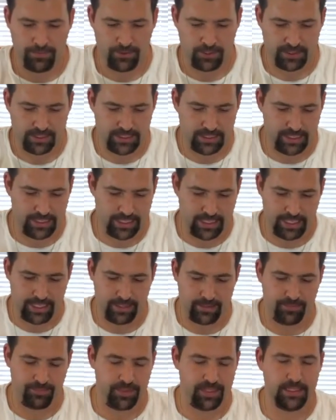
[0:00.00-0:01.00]
can see kind
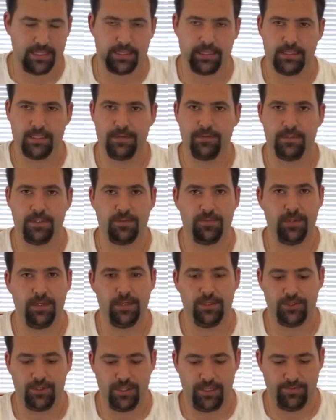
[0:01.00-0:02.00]
of the pieces of the
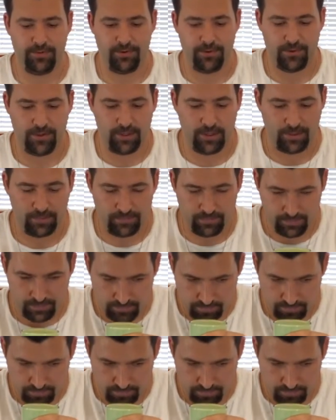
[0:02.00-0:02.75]
spinach and everything.